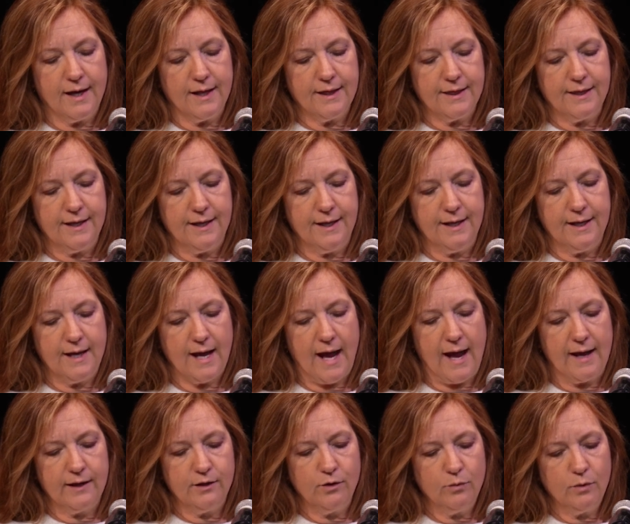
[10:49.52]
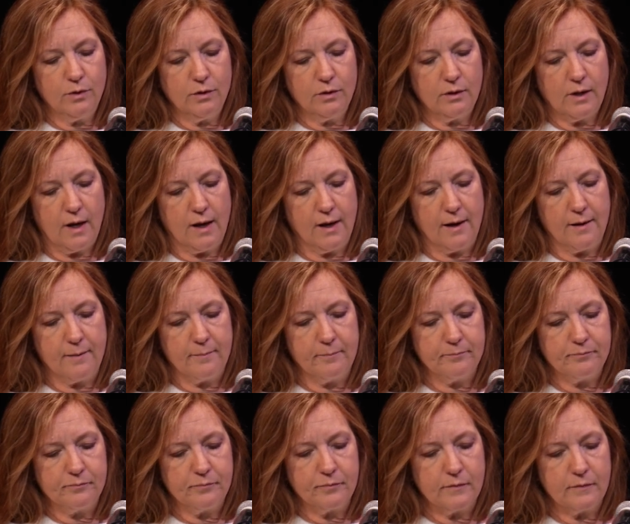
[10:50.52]
The annual
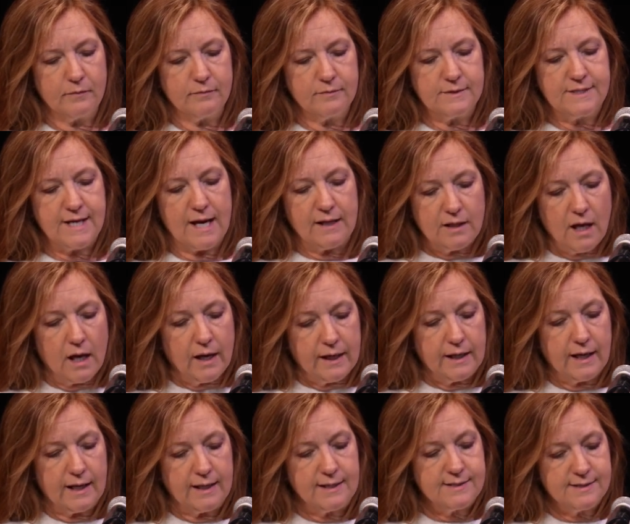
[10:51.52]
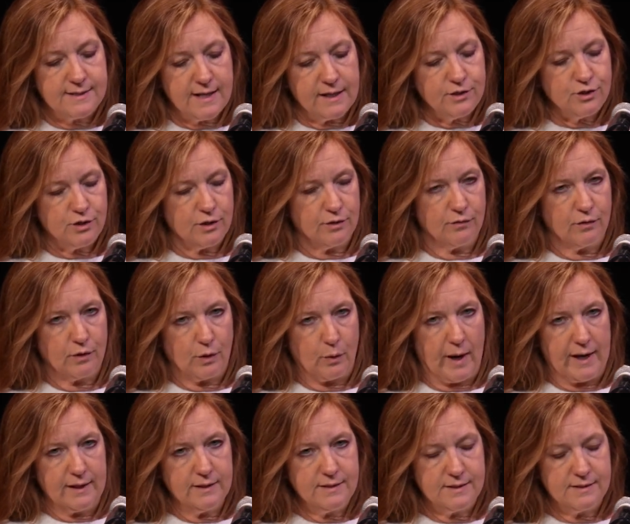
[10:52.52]
deadline extension
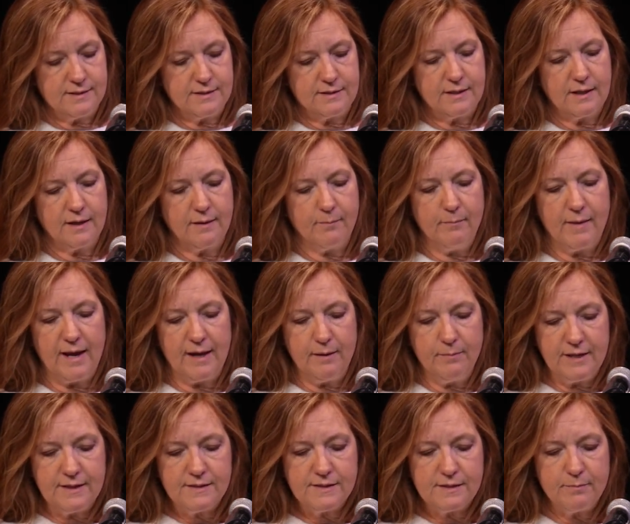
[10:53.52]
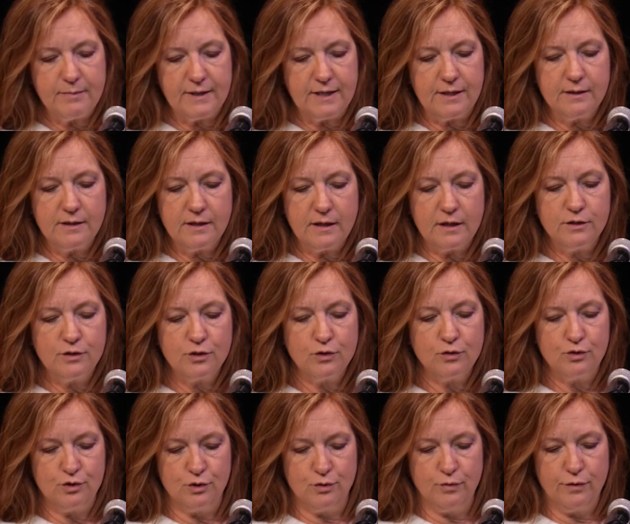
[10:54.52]
requests may be submitted until
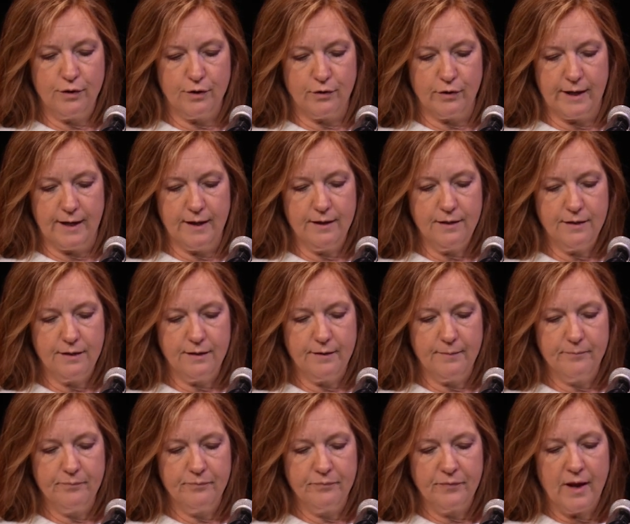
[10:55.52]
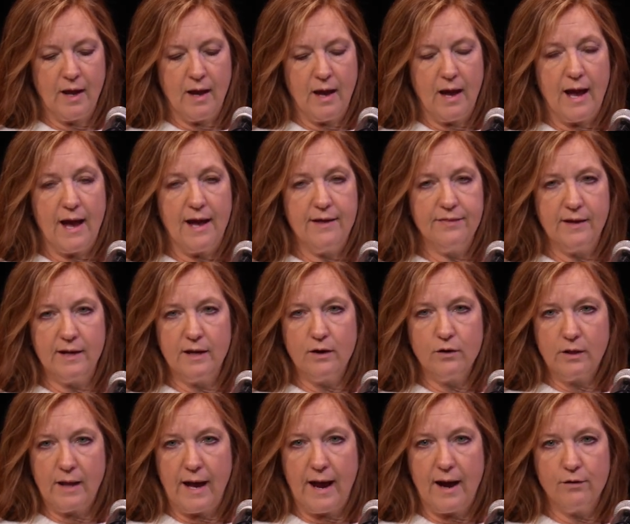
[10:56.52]
June 30th, and they are
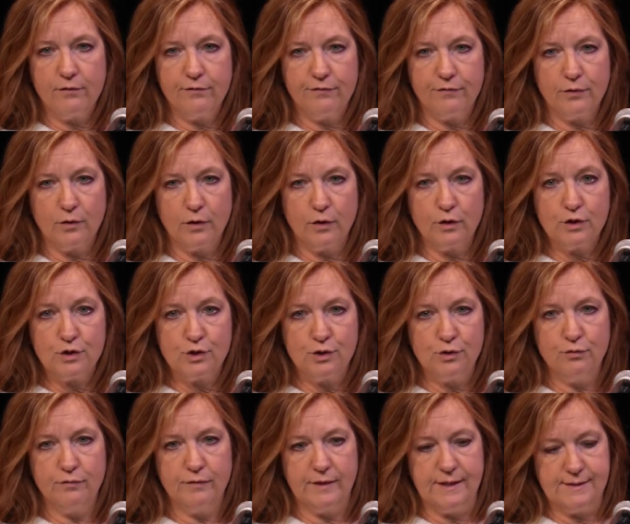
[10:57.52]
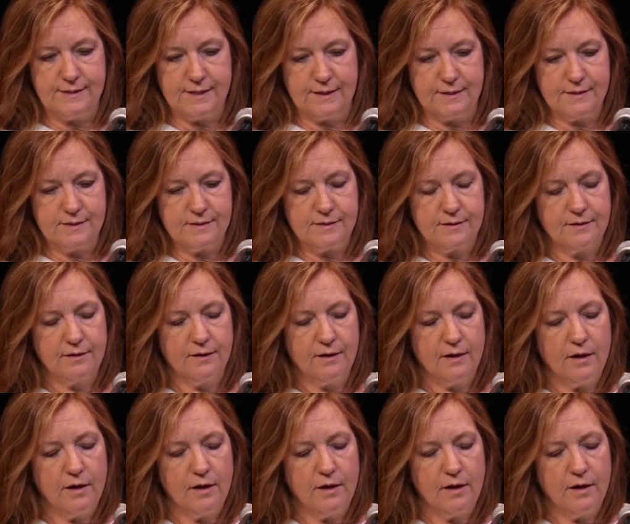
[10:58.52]
allowed for 2 reasons.